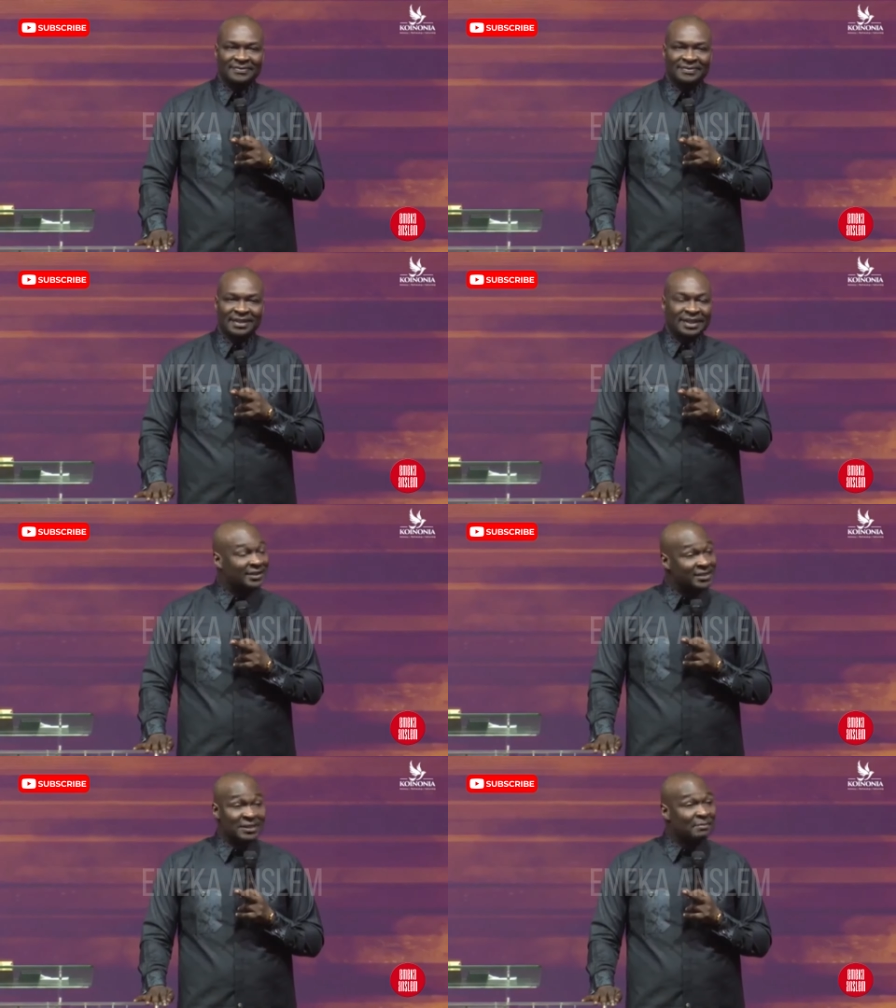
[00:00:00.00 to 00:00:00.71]

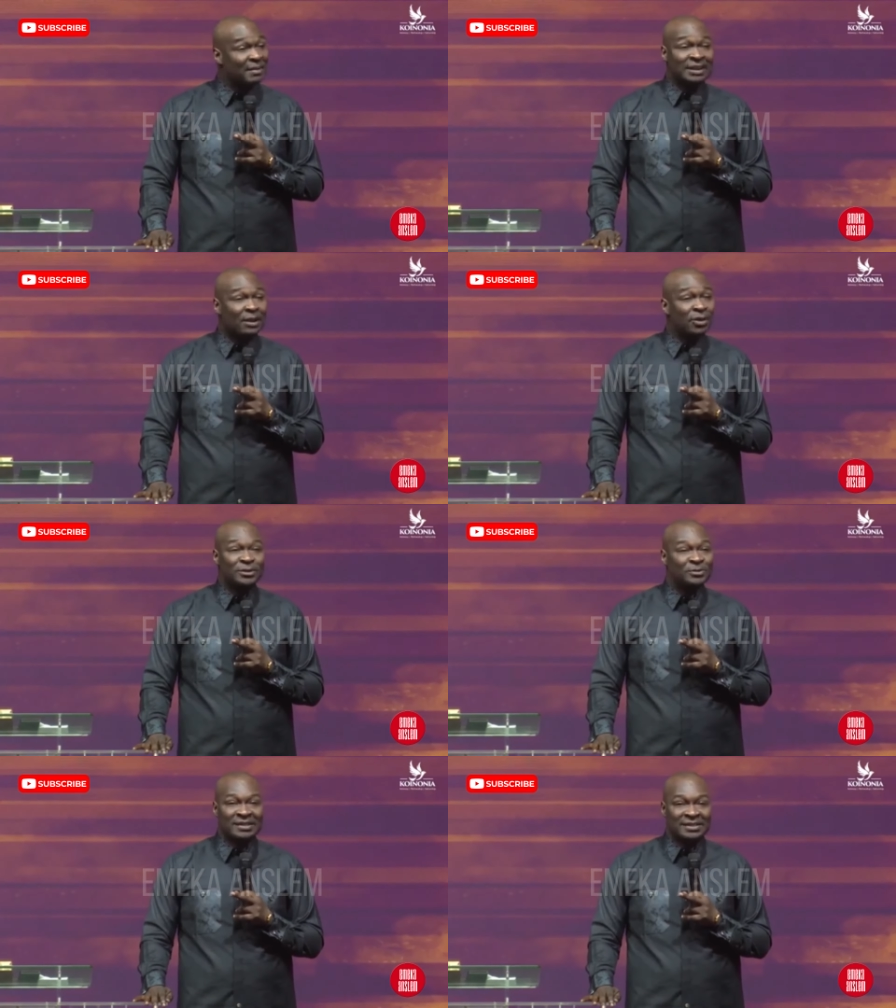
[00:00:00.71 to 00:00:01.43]
It doesn't matter
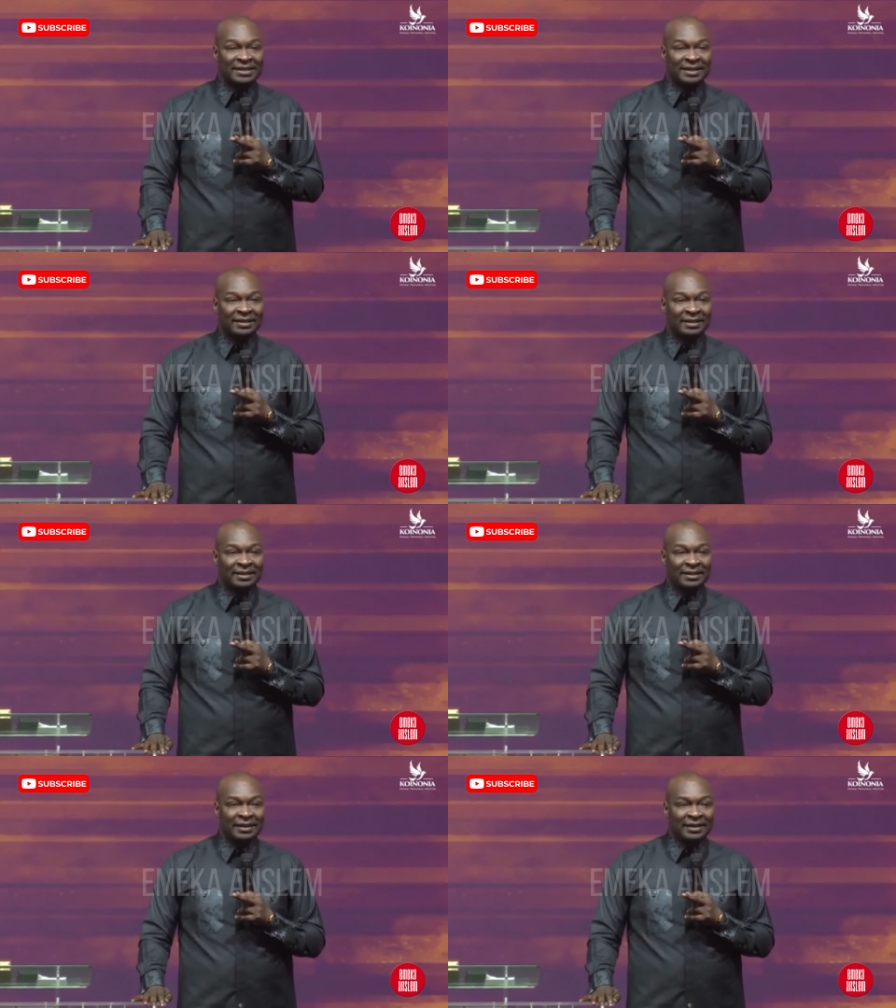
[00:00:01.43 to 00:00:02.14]
what you see.
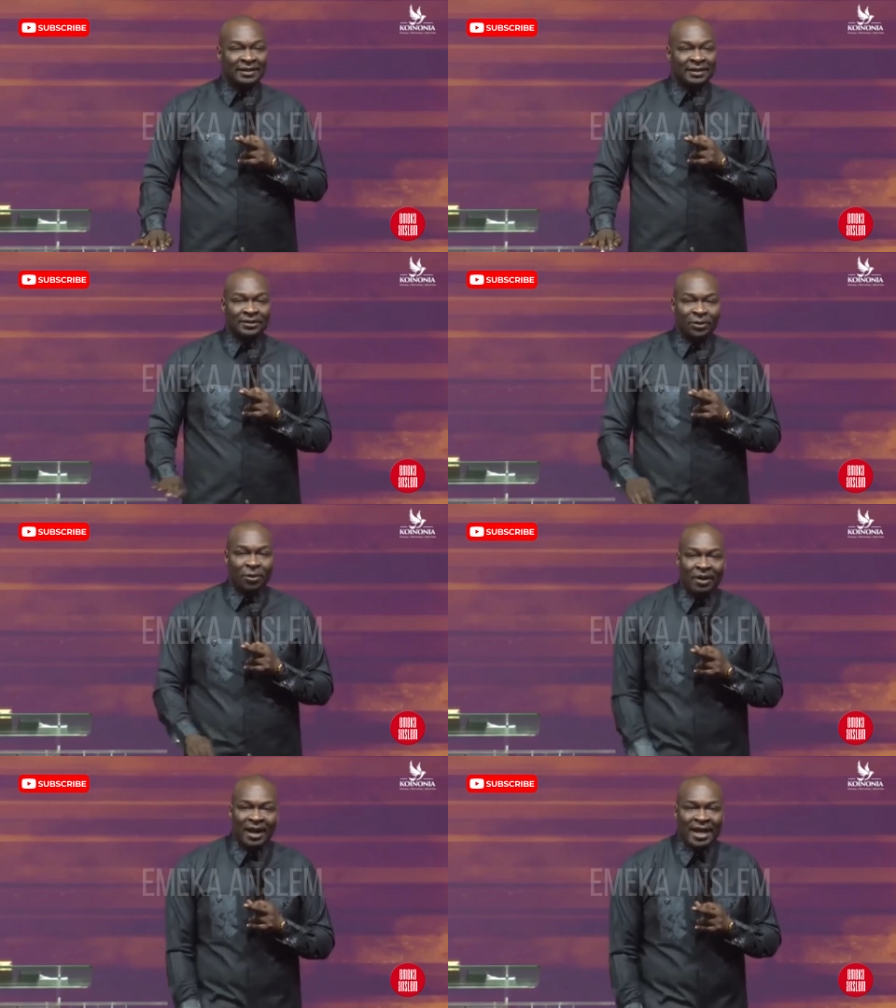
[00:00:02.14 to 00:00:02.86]

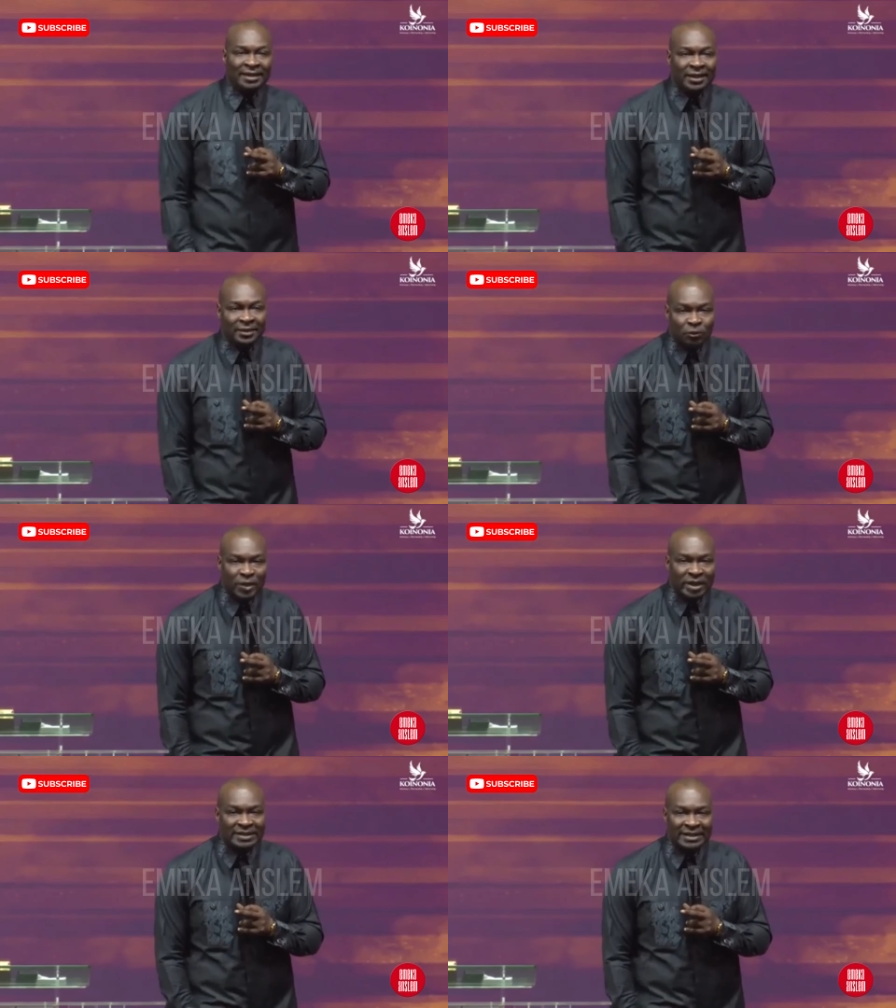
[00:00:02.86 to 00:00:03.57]
Don't let the
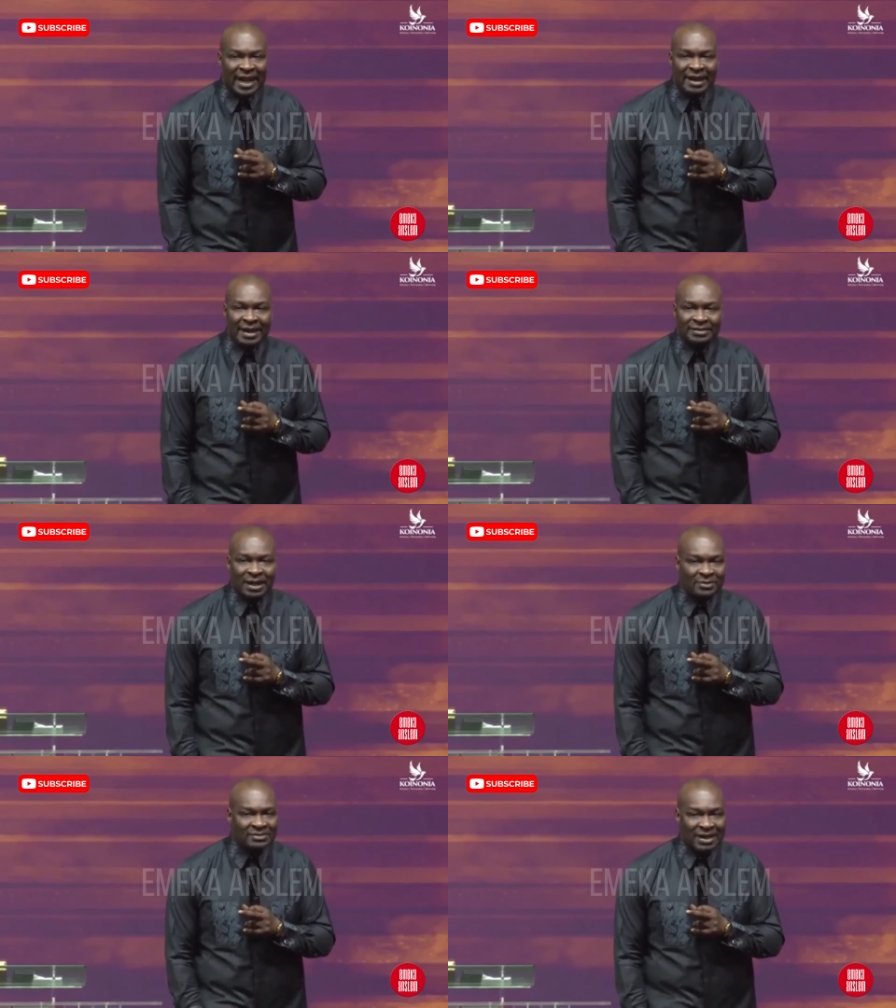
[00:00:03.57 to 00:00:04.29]
20 naira
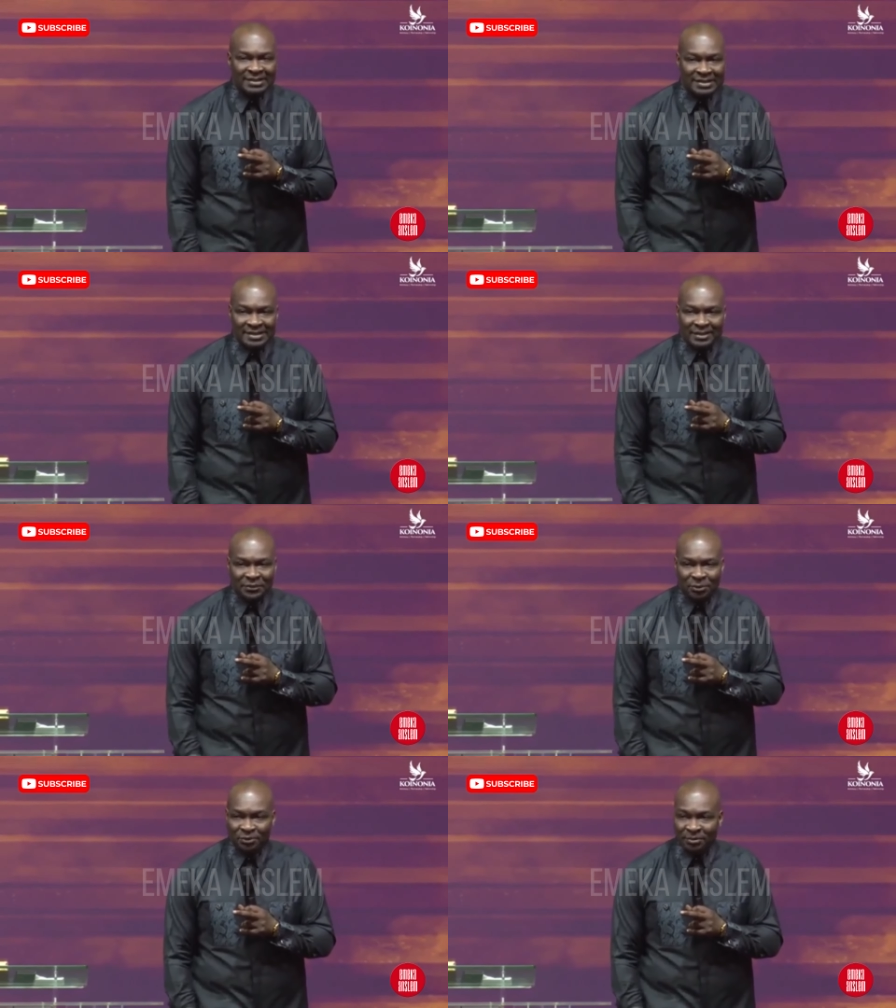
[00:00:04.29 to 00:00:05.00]
trouser
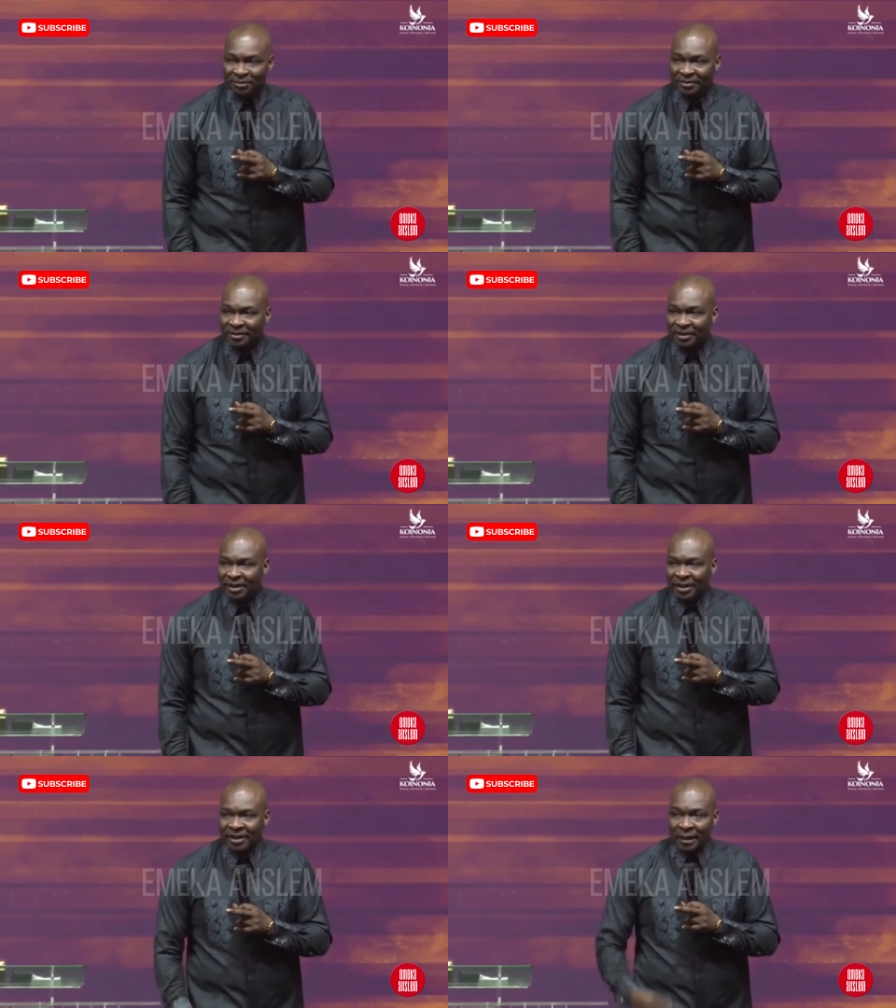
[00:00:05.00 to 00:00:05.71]
deceive you.
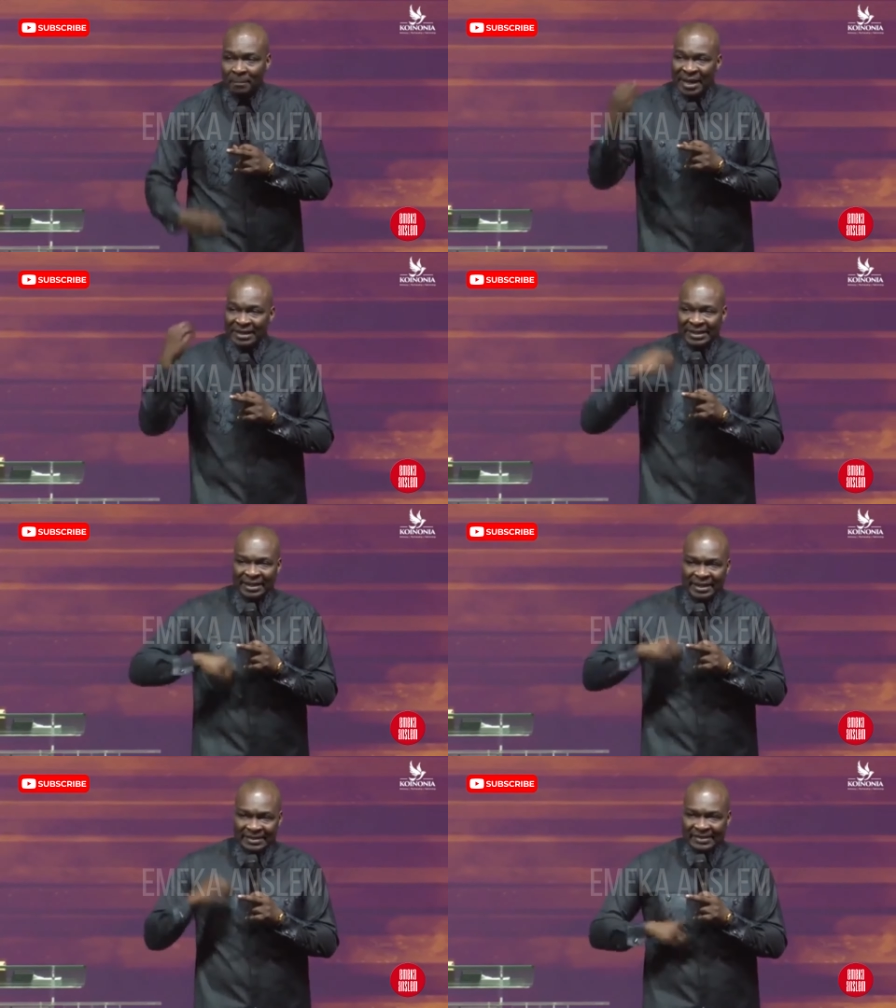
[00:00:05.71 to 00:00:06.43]
The
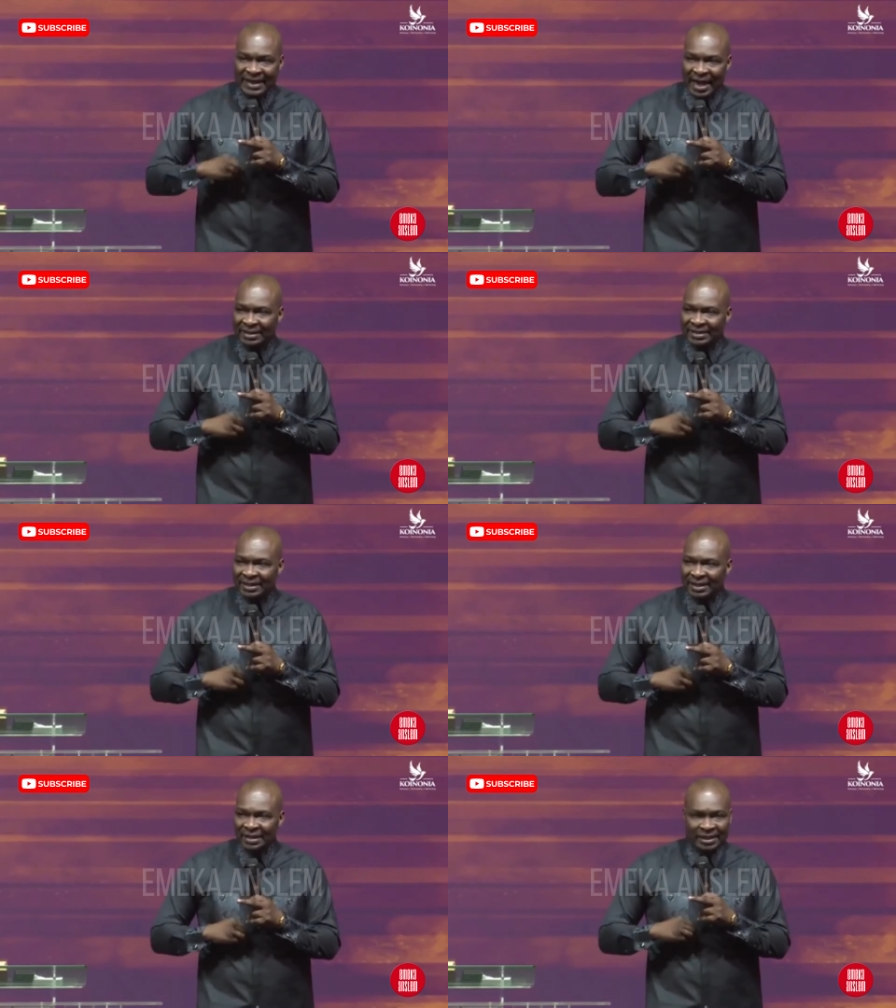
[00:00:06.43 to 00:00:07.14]
person inside
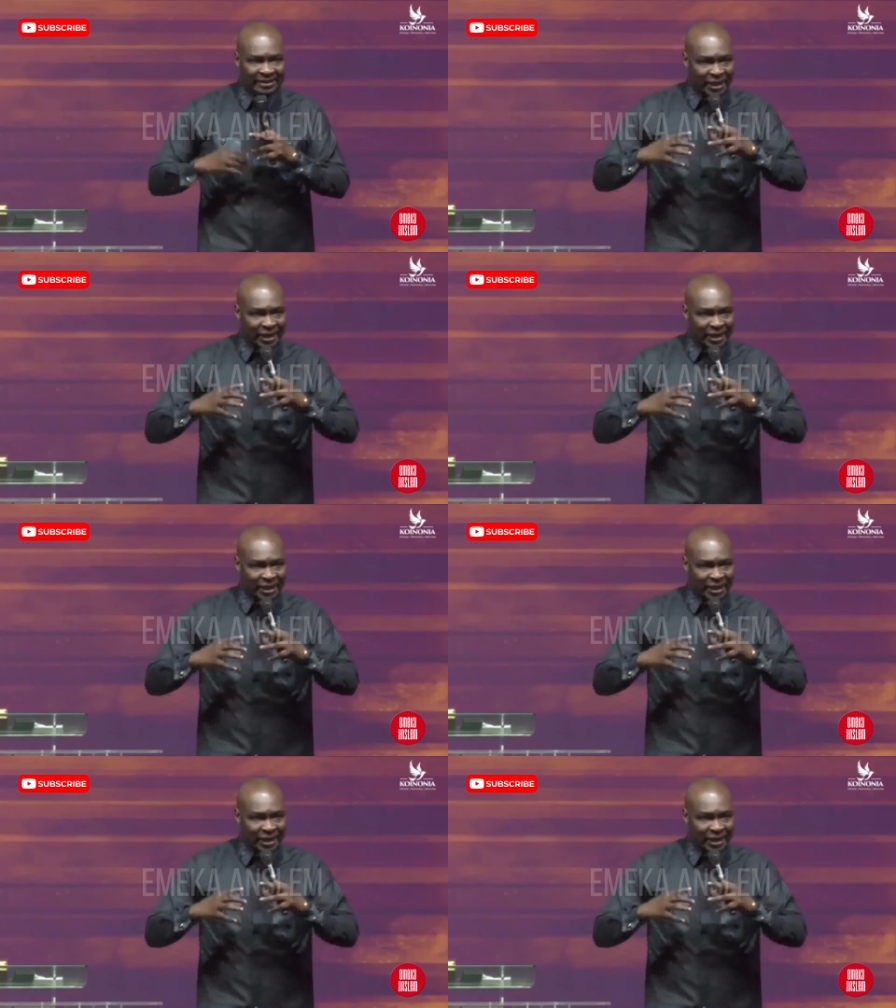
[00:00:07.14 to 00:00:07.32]
is a